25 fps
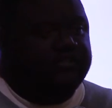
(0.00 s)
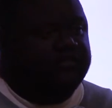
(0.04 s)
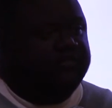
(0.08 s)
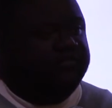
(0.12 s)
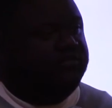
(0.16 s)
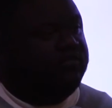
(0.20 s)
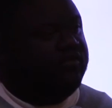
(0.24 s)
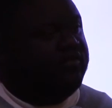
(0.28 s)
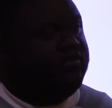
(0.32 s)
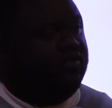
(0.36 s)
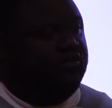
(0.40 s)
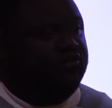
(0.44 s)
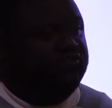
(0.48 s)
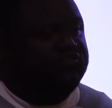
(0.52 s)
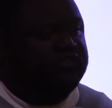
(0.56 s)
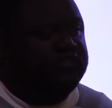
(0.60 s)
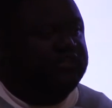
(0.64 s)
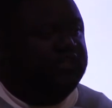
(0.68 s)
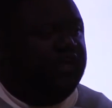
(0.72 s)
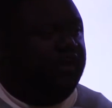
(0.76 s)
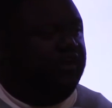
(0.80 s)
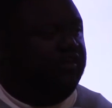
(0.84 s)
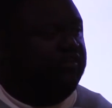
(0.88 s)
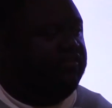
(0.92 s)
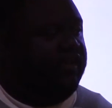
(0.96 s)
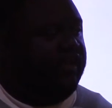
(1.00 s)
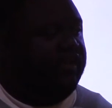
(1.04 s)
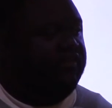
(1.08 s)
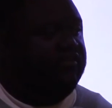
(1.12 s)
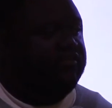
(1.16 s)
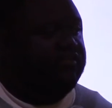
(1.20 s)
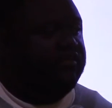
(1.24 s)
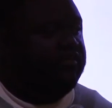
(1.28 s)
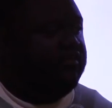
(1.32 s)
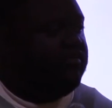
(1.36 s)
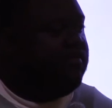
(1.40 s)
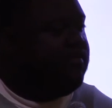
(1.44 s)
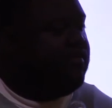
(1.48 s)
them. Coach South, that
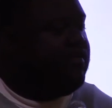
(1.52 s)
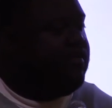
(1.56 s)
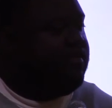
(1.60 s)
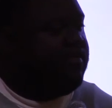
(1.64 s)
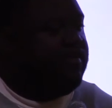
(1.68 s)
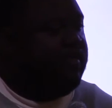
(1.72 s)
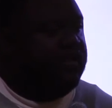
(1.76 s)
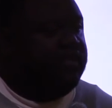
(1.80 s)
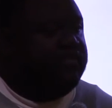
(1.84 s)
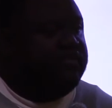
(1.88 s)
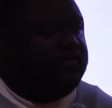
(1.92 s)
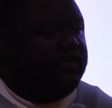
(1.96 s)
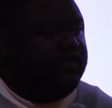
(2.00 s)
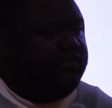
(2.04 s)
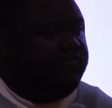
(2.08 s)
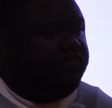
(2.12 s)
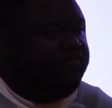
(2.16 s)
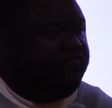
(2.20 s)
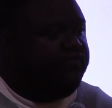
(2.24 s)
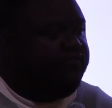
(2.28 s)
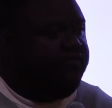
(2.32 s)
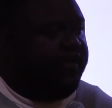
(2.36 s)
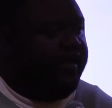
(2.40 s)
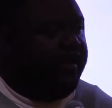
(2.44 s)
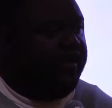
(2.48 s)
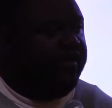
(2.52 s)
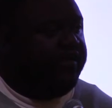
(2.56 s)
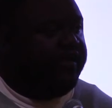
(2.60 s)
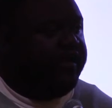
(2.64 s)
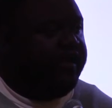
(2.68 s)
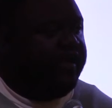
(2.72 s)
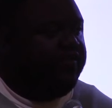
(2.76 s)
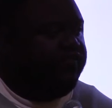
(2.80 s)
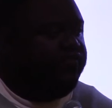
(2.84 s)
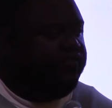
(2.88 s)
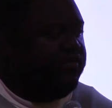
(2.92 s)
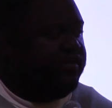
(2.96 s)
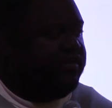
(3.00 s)
was a tough, valiant
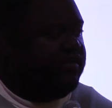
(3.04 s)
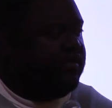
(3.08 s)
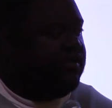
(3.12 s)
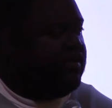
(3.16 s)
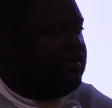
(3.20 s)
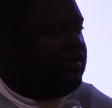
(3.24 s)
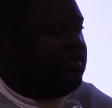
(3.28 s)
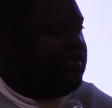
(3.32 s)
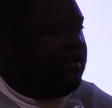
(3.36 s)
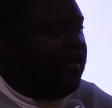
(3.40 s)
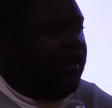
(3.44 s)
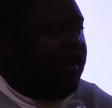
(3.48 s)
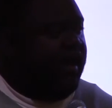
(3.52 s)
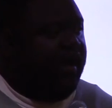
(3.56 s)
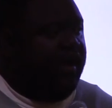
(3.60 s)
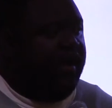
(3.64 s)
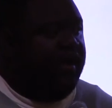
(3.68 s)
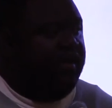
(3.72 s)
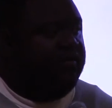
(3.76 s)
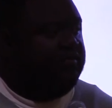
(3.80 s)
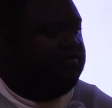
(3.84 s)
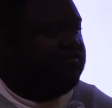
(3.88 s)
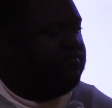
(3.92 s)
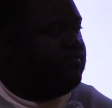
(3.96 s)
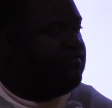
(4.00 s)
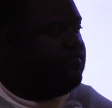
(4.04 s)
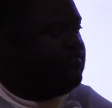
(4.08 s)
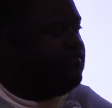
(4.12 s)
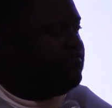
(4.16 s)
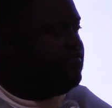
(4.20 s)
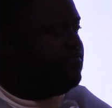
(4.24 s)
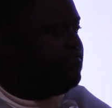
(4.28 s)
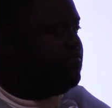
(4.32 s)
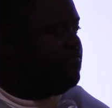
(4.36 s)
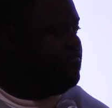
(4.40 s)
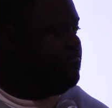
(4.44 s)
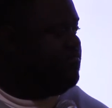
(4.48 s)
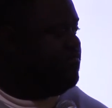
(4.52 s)
effort.
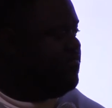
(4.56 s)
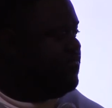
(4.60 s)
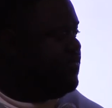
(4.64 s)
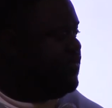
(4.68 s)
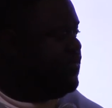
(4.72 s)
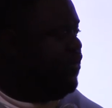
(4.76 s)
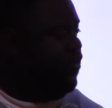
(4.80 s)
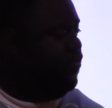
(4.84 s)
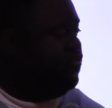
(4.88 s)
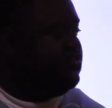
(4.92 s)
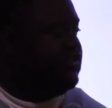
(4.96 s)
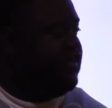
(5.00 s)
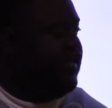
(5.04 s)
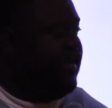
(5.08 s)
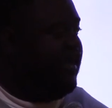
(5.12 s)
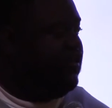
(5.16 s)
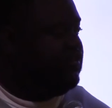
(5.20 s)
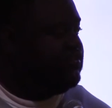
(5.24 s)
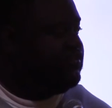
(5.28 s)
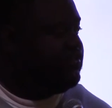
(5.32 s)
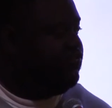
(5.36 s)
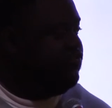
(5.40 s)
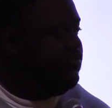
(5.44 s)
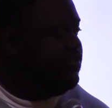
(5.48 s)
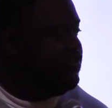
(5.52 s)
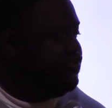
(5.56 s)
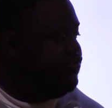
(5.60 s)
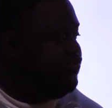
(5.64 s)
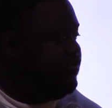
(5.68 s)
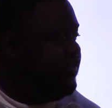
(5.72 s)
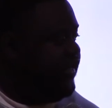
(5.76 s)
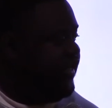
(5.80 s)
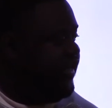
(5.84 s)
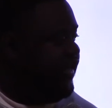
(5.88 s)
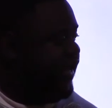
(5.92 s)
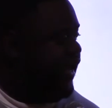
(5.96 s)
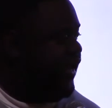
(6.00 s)
Coach Nelson, what you did